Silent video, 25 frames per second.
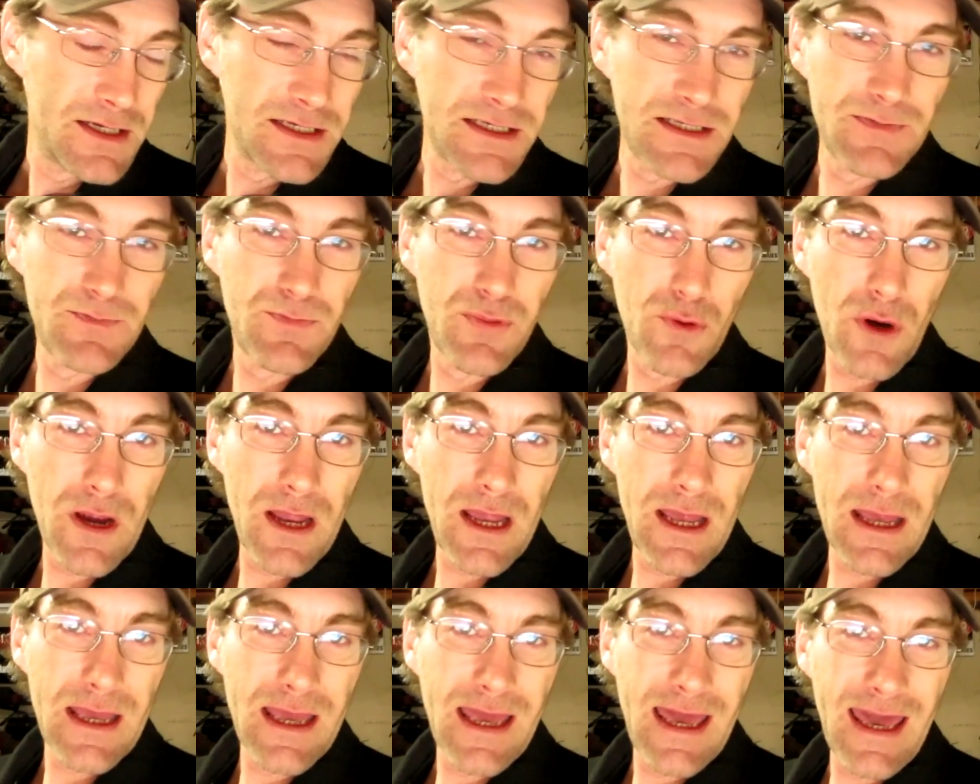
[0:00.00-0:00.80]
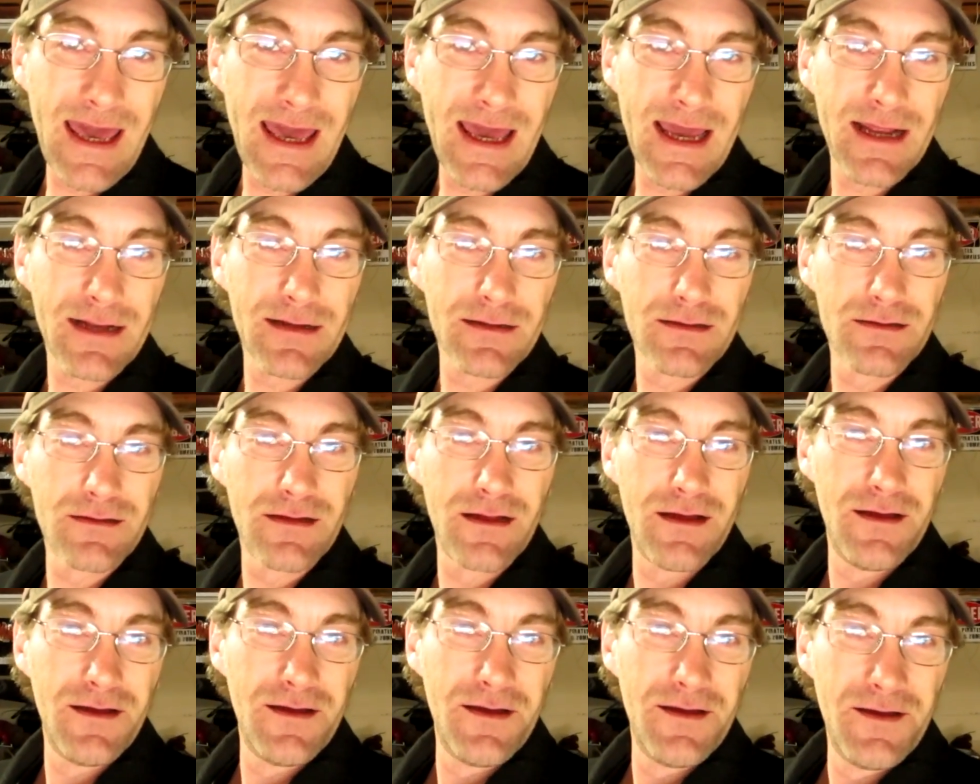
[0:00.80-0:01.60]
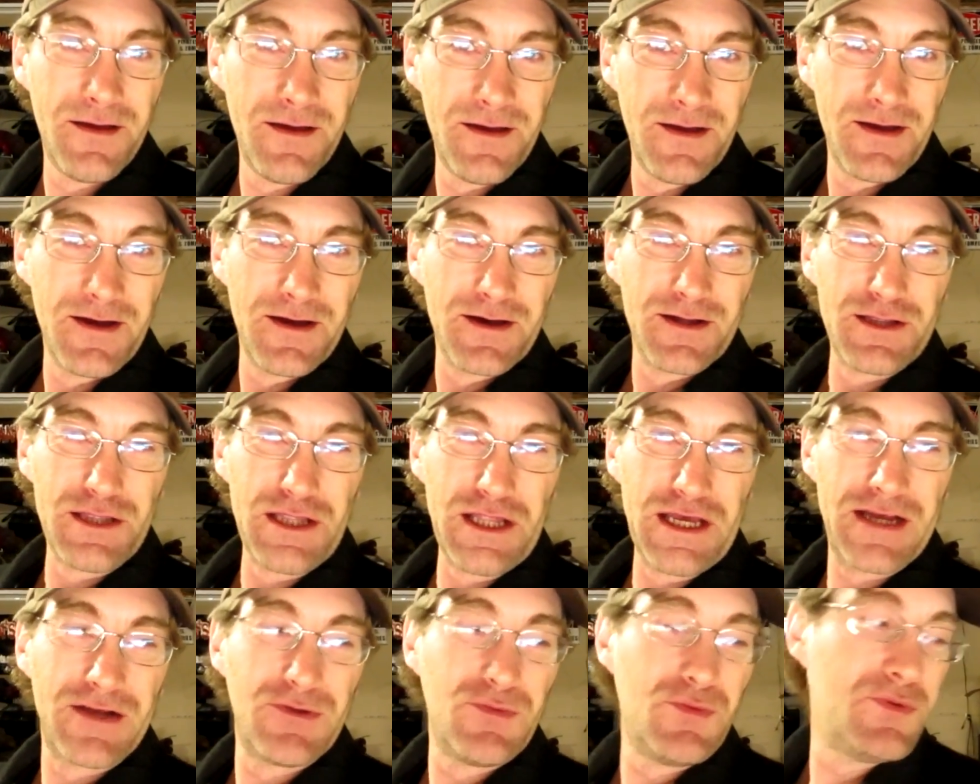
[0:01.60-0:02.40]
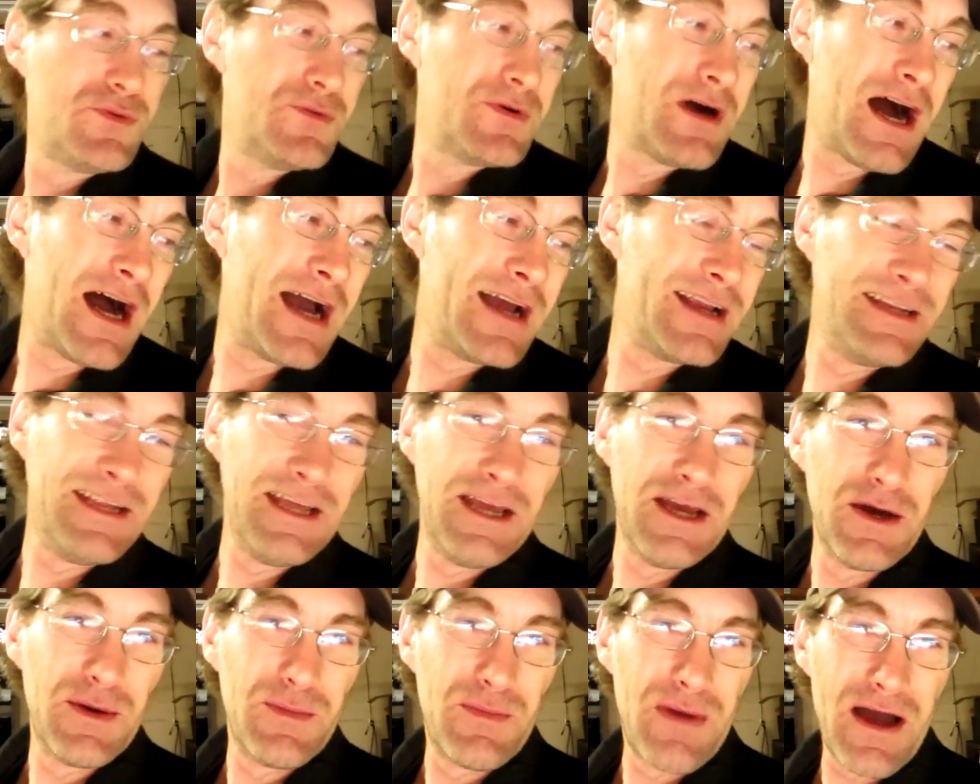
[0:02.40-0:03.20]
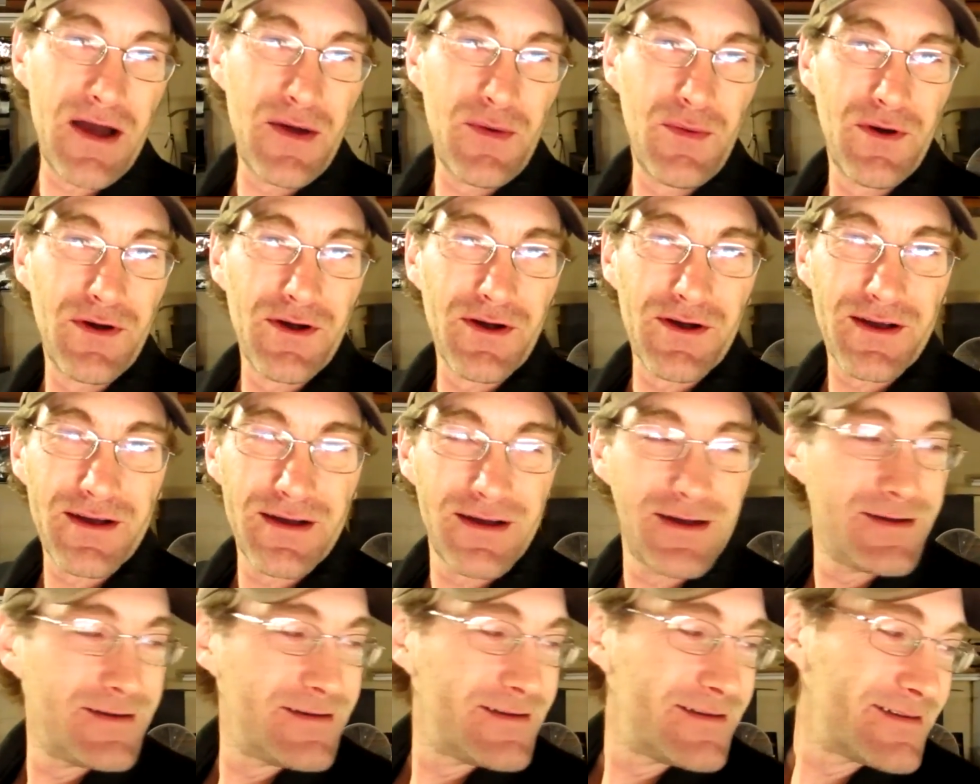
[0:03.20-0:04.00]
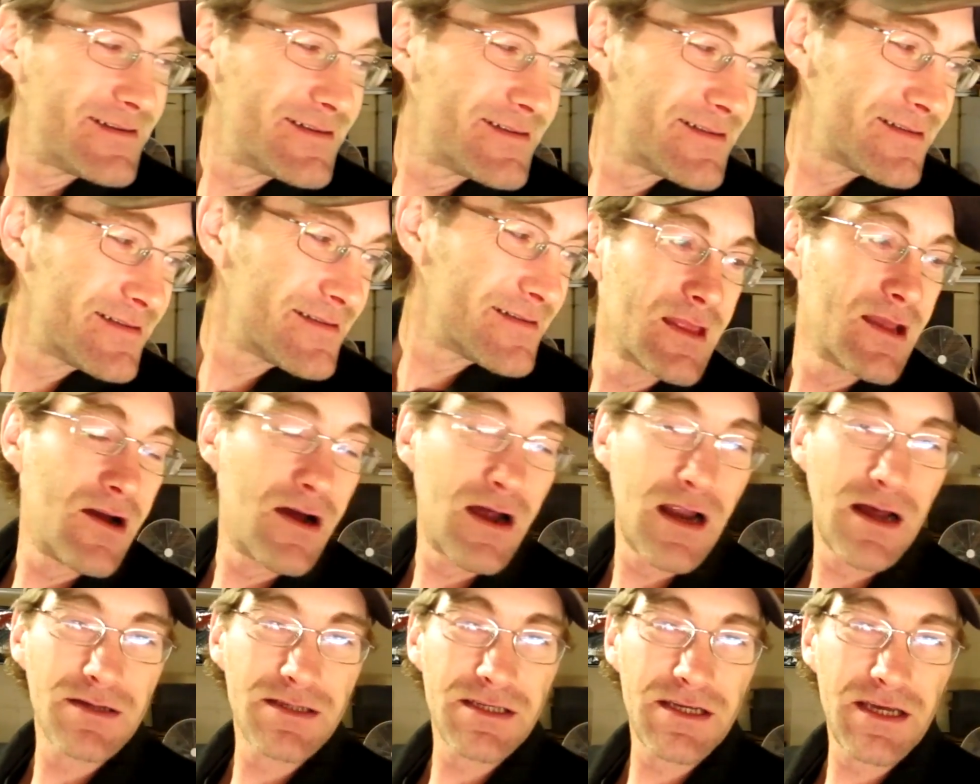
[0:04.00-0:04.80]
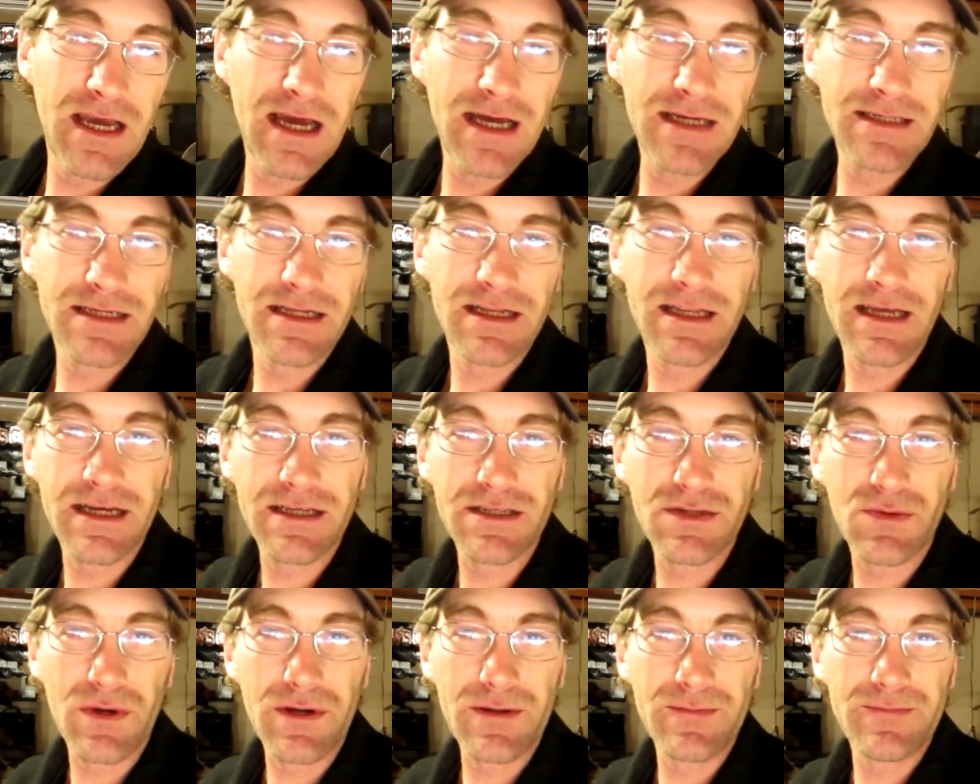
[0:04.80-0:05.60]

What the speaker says: spray can lid idea might work. All right, I'll see you guys in the next